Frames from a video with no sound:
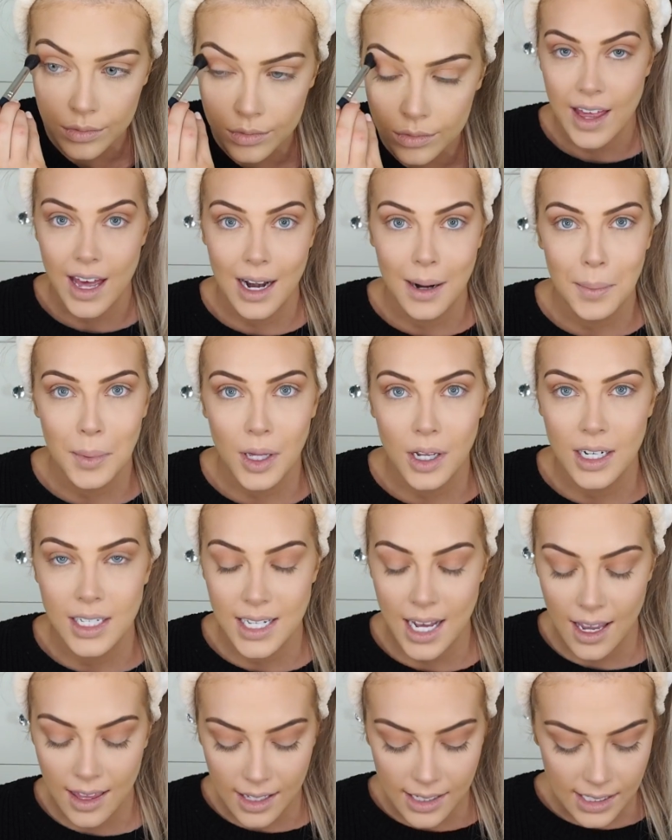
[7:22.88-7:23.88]
Then I'm going to
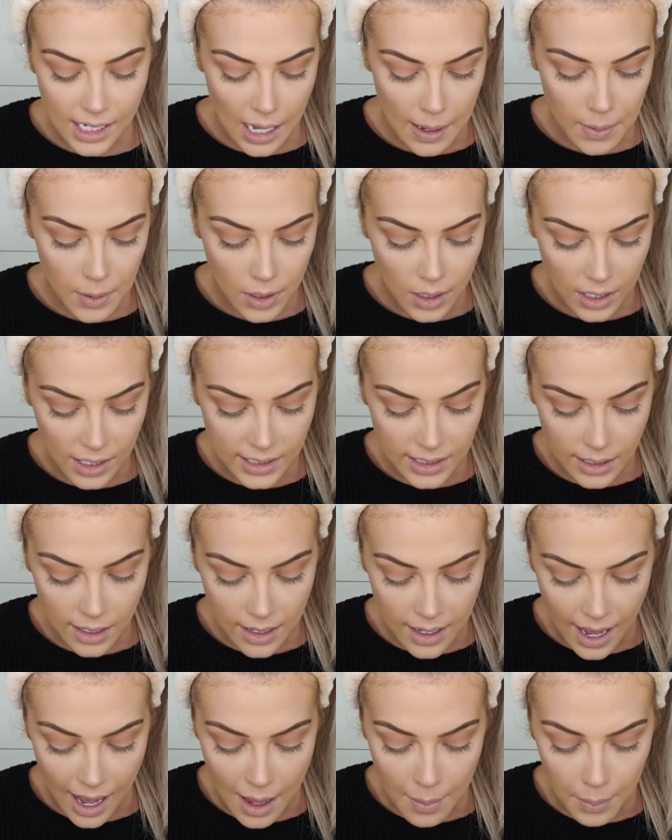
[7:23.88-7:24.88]
take the same colours
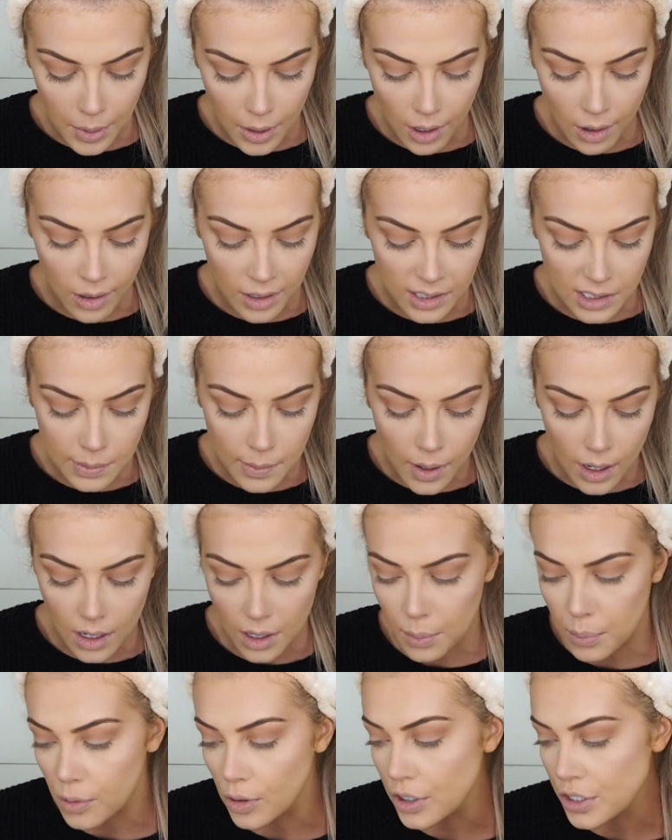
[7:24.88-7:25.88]
again but on a
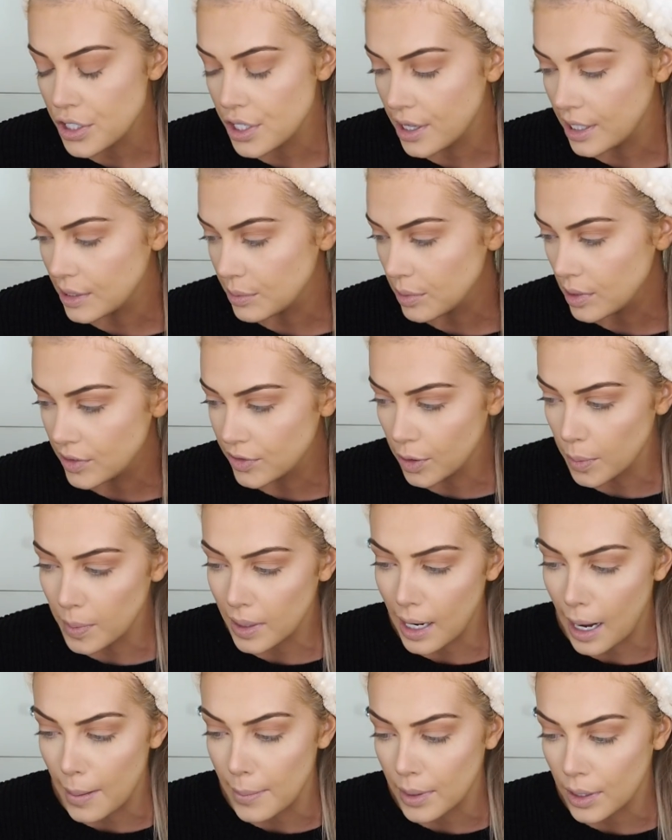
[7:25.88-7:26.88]
smaller brush. This one's from
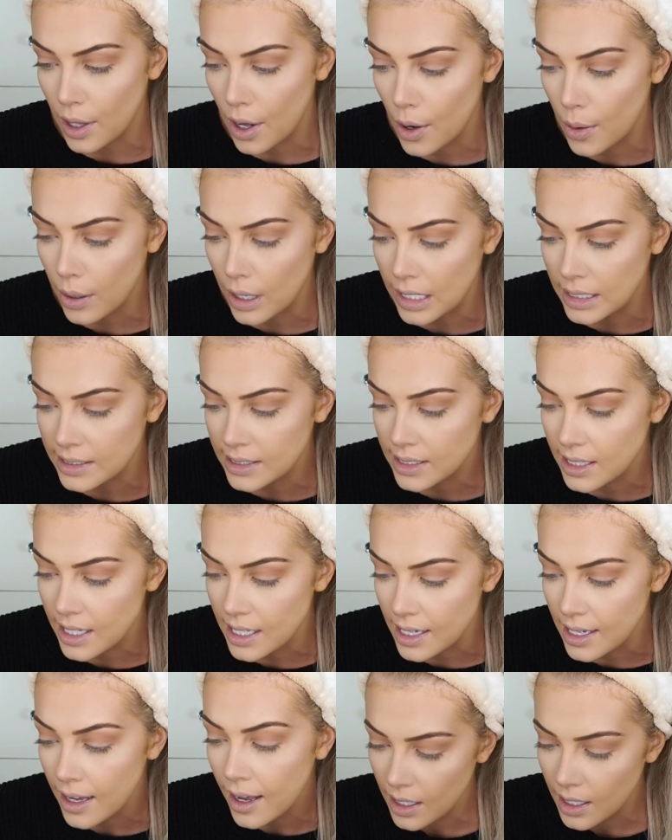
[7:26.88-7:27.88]
Glam & Co and it's
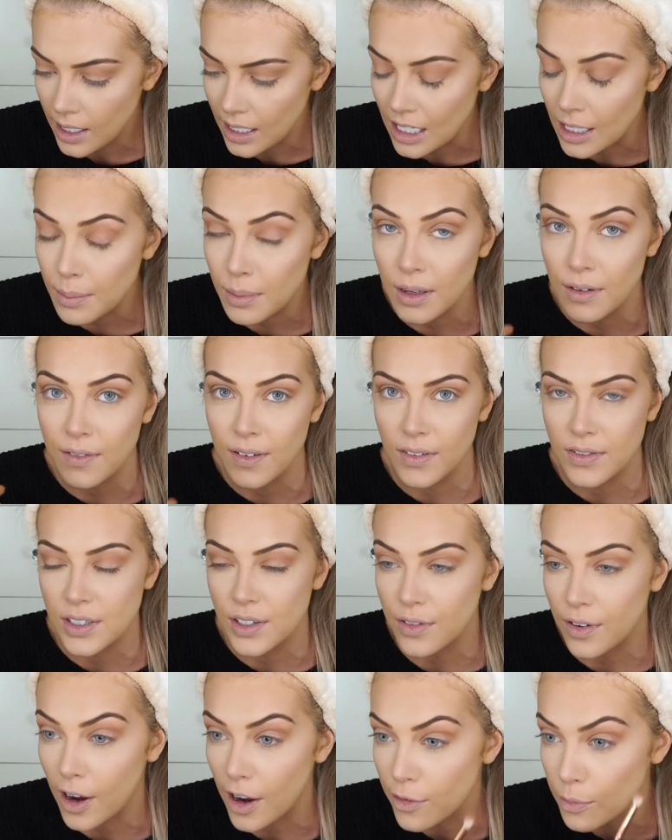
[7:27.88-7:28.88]
the
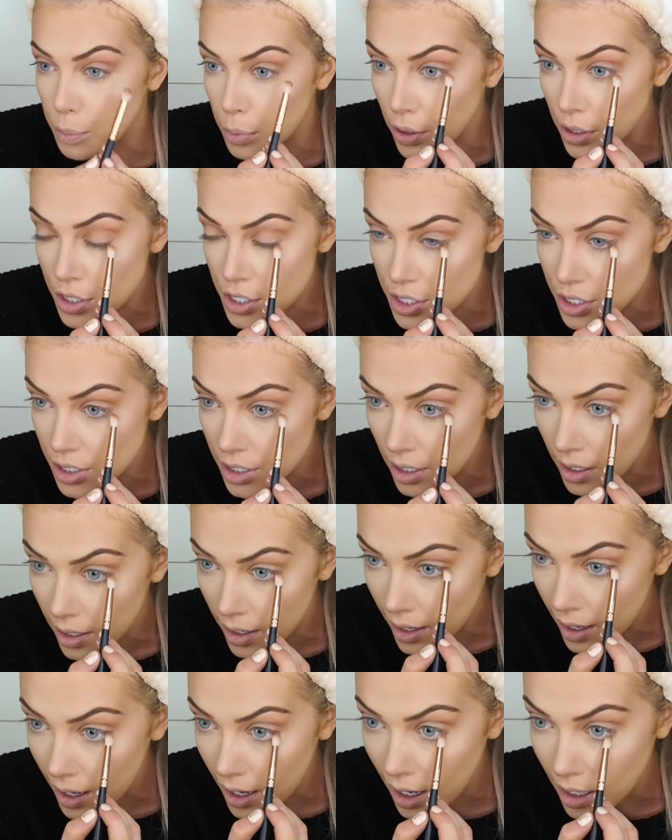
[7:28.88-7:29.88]
EB55 brush,
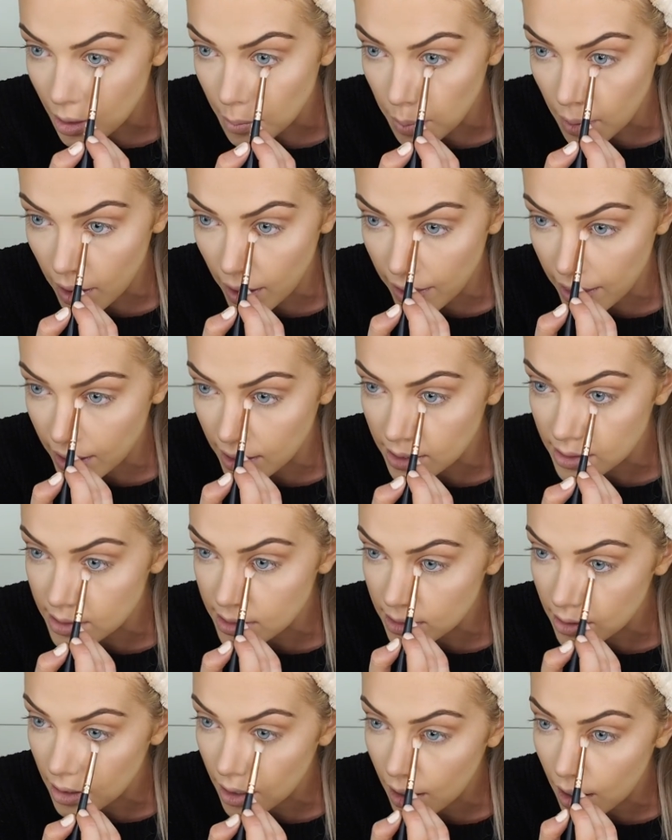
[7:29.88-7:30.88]
and apply
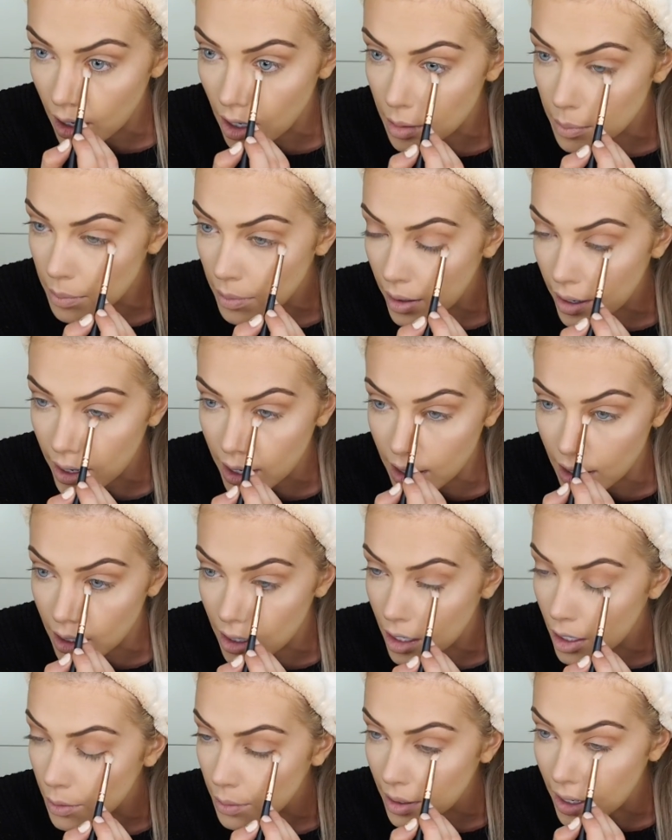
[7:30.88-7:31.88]
this on my
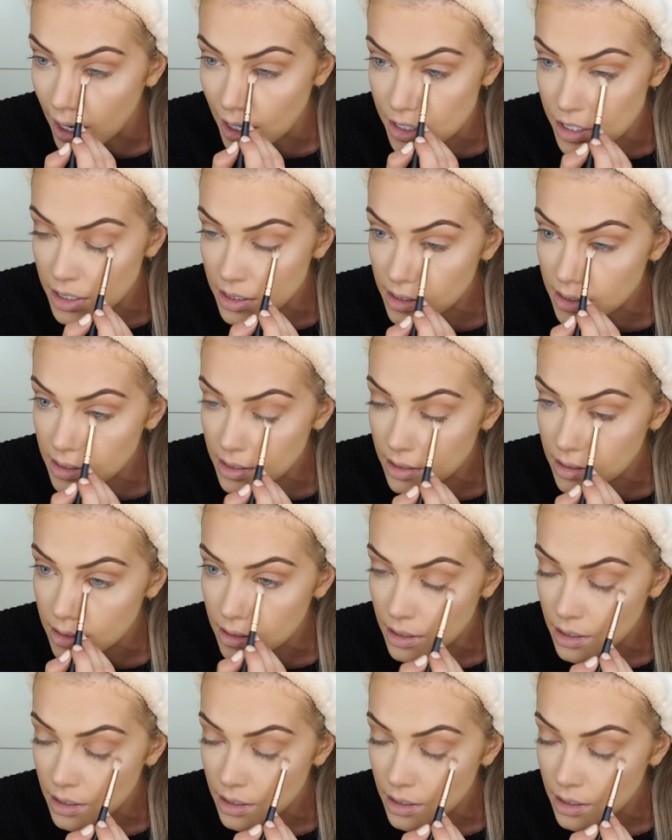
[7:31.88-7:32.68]
lower lashes.